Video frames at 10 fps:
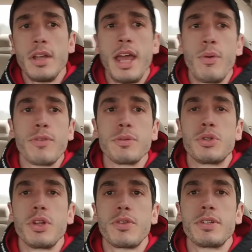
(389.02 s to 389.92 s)
anywhere from
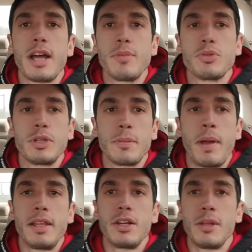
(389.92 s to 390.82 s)
two to three times a week,
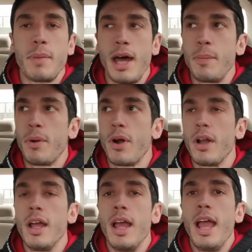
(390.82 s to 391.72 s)
depending on the body part.